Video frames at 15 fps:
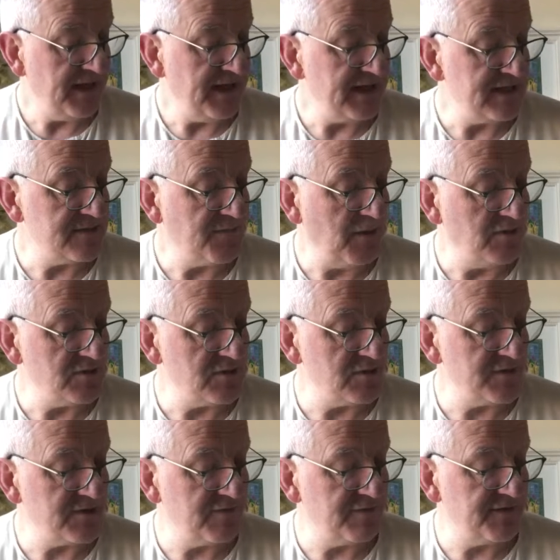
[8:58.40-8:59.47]
his post
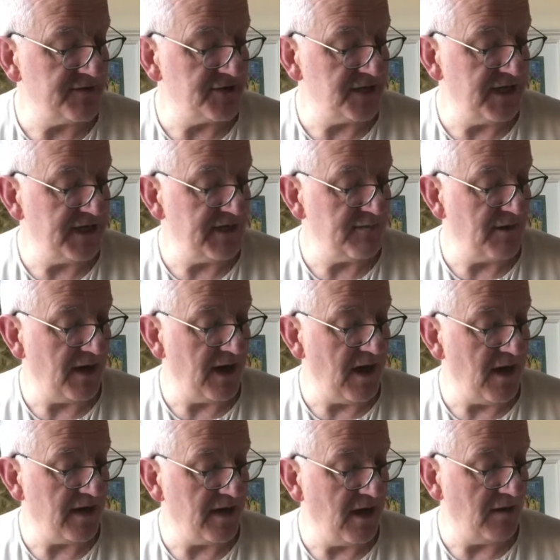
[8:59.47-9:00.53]
was officiated by
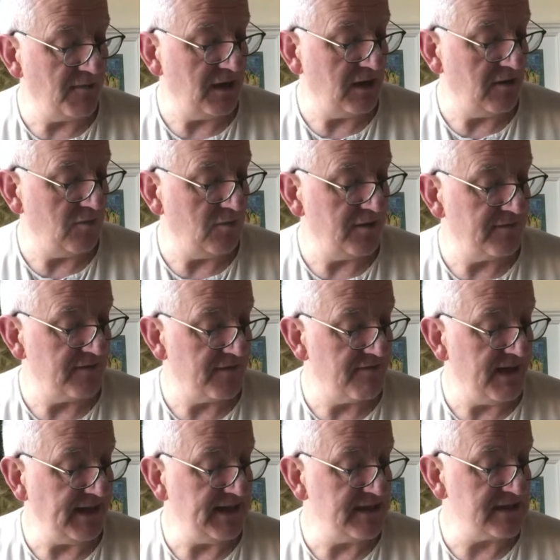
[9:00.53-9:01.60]
Aryama, one of the
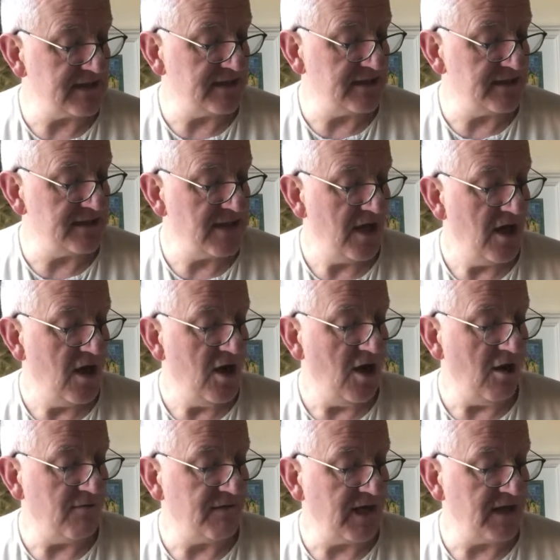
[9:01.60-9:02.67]
many sons
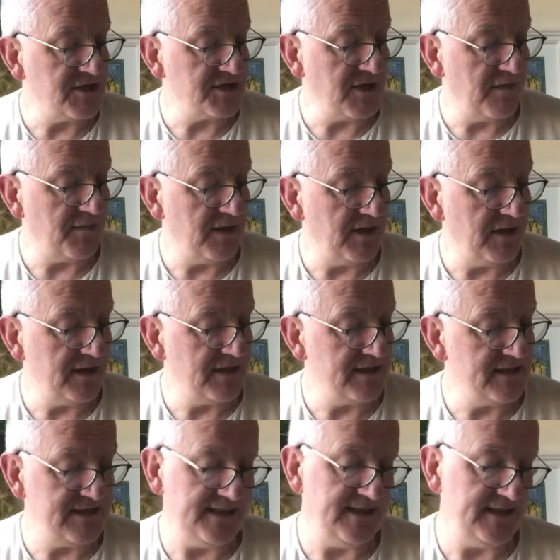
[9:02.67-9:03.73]
of Kashyapa and
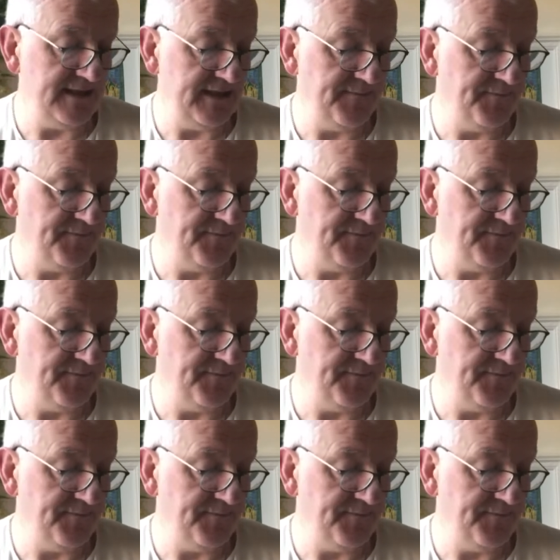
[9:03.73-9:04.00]
Aditi.